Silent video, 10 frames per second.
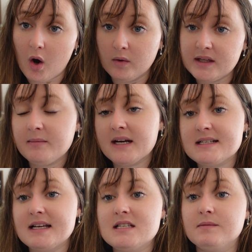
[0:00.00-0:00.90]
only make
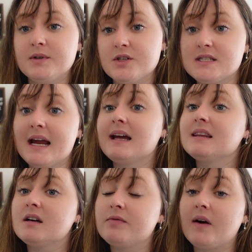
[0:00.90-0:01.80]
sense if you're staying
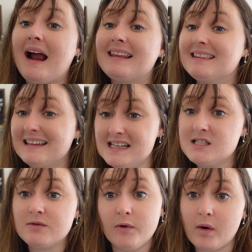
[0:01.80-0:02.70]
there for at
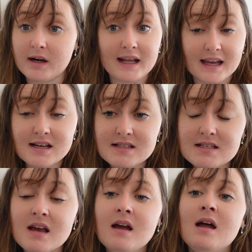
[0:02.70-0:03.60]
least 4 days,